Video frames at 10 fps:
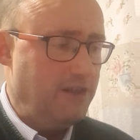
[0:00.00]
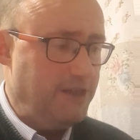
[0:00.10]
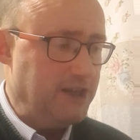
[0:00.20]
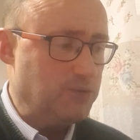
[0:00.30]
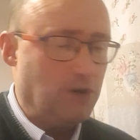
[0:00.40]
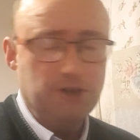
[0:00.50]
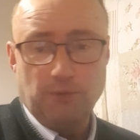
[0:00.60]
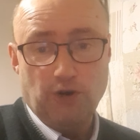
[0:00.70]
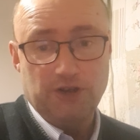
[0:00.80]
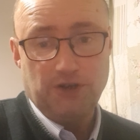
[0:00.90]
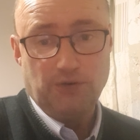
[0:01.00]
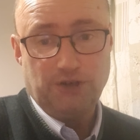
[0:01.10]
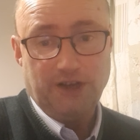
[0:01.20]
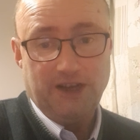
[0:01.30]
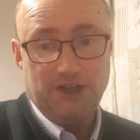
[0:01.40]
This one's more a
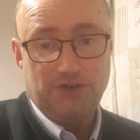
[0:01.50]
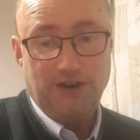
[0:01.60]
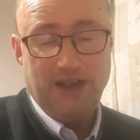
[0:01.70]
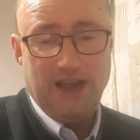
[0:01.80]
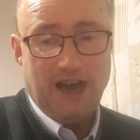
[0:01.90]
social history.